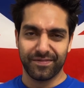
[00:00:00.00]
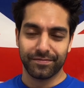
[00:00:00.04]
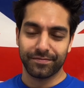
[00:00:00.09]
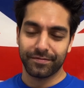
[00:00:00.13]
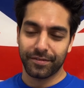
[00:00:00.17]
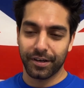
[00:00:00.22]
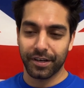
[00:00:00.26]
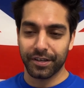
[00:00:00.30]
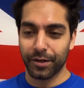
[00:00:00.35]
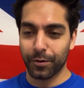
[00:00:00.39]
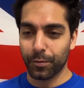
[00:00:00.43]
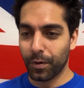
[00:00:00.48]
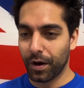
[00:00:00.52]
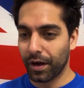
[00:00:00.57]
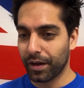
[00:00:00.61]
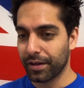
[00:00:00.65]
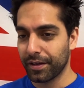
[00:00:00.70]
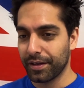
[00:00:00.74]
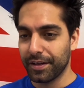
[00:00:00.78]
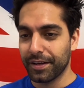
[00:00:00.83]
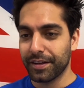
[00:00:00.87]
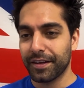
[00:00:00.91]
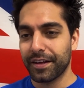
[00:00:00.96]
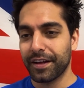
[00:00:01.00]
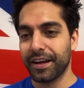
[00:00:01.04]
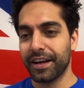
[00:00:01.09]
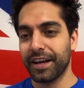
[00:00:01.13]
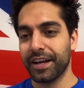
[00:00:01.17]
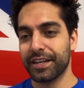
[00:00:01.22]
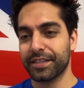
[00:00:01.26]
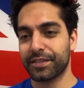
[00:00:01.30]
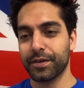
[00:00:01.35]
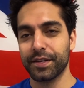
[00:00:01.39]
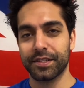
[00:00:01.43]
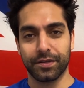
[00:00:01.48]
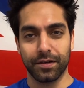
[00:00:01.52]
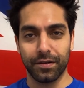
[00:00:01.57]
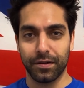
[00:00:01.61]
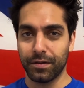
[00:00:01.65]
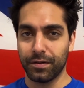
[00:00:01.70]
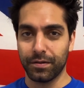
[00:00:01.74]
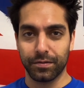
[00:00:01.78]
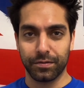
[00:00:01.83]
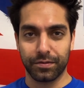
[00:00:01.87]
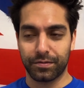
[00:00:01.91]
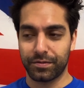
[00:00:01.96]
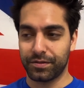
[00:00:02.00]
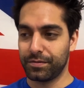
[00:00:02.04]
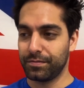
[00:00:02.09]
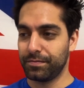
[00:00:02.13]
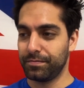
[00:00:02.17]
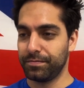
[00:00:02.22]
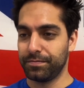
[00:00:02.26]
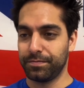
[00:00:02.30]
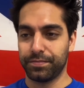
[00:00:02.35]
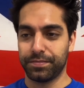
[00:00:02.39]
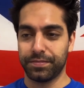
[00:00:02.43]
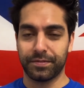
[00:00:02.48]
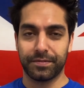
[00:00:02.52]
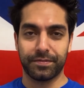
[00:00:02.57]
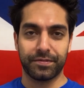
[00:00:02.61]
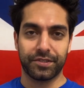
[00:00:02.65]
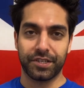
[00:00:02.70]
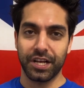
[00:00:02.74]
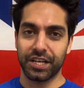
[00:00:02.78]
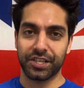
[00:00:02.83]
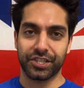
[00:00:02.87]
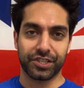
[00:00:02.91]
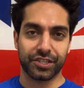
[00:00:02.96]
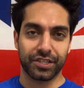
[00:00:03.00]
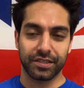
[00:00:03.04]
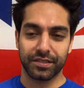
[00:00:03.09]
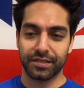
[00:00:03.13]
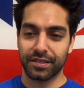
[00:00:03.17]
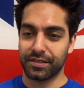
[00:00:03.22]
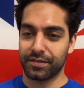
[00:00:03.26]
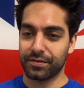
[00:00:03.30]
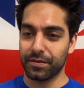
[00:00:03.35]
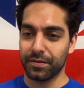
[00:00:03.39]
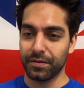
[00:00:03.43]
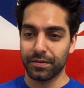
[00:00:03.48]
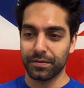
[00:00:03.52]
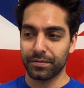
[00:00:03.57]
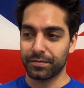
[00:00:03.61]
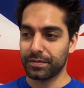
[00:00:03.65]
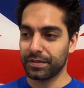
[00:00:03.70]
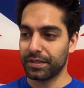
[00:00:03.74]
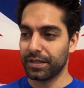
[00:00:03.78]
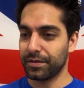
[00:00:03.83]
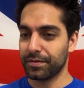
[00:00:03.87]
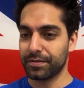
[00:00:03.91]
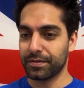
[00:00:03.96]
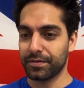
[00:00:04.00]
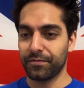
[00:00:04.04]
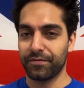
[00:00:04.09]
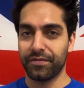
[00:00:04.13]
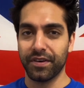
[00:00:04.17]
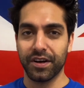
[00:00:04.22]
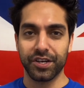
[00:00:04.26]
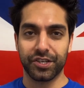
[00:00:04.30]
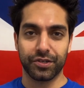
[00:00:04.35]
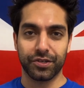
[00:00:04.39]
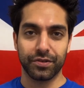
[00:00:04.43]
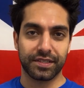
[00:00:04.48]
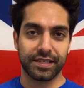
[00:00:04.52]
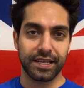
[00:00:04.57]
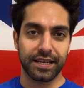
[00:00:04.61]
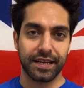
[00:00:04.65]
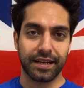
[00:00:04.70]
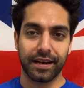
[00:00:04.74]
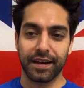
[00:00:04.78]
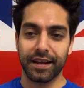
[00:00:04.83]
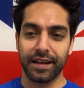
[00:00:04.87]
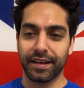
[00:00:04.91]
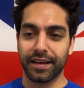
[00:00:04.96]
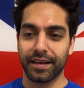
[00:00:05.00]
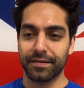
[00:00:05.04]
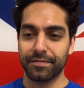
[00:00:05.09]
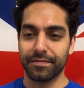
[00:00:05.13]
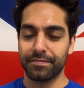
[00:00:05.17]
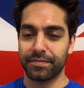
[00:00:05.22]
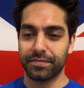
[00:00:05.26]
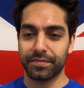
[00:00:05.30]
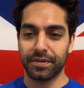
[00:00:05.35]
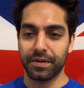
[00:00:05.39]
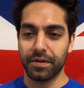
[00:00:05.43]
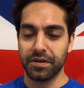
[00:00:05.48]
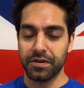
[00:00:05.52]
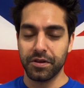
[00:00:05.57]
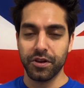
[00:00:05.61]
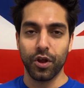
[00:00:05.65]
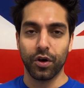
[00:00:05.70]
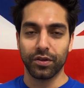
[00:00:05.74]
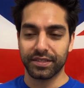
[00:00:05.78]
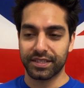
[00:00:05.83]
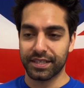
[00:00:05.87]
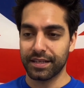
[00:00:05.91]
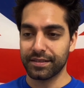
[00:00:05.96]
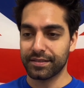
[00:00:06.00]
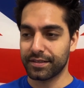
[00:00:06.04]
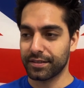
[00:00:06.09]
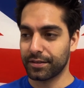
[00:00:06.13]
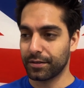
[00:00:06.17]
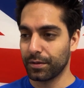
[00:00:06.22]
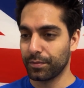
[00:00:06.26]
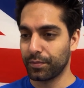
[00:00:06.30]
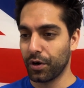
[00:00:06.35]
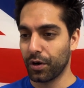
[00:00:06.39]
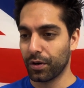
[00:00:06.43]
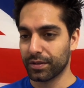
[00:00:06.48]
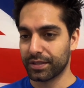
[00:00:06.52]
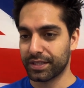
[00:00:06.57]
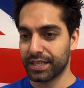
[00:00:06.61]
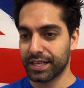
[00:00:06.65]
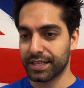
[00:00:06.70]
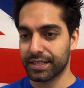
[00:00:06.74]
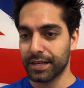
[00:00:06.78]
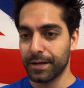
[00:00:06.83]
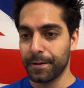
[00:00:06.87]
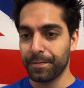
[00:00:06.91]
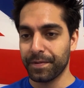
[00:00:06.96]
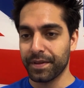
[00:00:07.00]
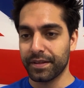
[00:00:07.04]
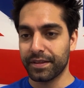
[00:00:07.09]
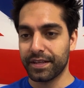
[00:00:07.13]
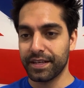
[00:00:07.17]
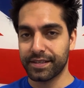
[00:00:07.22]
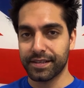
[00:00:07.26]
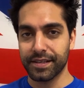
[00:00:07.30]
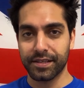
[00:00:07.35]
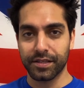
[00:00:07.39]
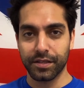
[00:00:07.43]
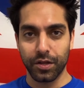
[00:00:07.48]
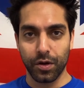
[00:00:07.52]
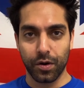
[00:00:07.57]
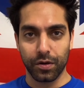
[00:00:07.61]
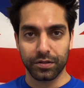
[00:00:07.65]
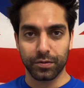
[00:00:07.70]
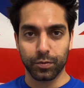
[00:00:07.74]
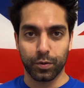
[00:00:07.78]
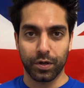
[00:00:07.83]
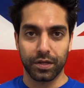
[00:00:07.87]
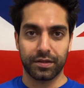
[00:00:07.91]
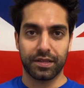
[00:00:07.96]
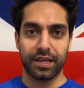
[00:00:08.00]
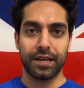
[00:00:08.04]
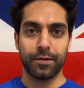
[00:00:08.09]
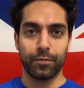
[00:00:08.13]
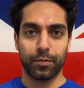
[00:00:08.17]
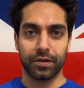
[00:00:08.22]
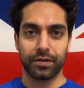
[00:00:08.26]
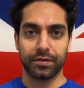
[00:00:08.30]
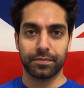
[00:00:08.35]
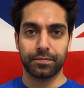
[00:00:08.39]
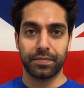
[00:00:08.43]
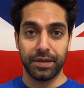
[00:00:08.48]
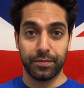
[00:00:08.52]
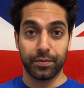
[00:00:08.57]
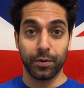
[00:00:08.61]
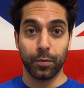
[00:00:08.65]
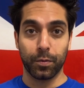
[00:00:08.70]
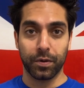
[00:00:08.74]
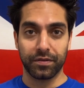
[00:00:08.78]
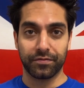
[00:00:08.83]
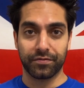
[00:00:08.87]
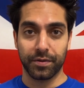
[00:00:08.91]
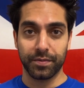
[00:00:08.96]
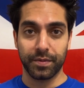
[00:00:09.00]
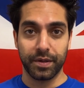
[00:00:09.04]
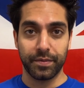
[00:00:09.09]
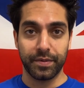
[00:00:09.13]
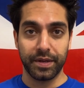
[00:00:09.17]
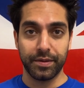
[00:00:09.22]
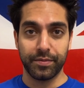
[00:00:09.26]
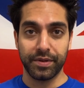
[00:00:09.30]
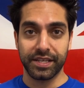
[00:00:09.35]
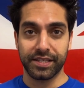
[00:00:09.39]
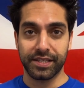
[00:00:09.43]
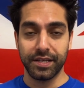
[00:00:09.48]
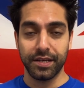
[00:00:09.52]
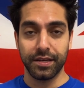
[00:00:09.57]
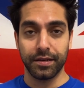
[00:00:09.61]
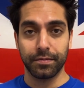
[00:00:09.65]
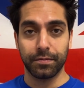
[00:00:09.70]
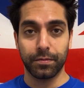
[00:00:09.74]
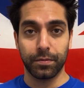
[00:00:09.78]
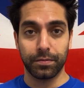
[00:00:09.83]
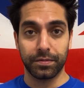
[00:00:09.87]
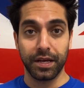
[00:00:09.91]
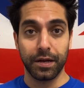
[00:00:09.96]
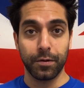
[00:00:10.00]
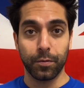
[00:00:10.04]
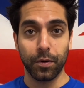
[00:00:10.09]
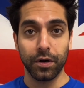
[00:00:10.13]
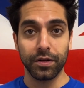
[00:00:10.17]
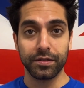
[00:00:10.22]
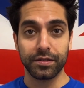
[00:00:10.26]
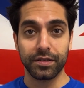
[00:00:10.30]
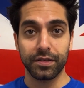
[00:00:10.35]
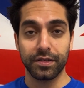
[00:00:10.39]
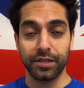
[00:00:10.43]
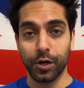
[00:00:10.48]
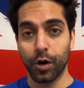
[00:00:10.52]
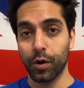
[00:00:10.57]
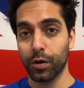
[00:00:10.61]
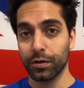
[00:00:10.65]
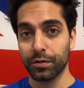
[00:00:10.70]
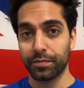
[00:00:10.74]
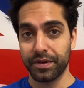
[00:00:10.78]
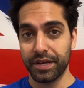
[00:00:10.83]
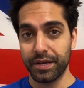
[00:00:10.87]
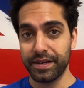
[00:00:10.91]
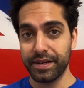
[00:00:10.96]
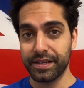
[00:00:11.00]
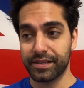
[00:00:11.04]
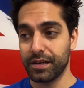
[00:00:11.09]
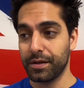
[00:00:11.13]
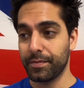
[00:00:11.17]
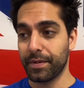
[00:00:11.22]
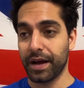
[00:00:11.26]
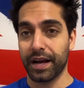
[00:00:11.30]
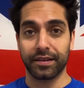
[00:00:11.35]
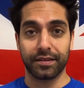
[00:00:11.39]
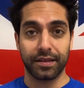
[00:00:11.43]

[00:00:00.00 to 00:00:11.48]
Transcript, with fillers: I know why. So it's all gestures, it's all virtue signaling and nonsensical politics. This is not what they want. People want from the BBC. They want the old BBC back.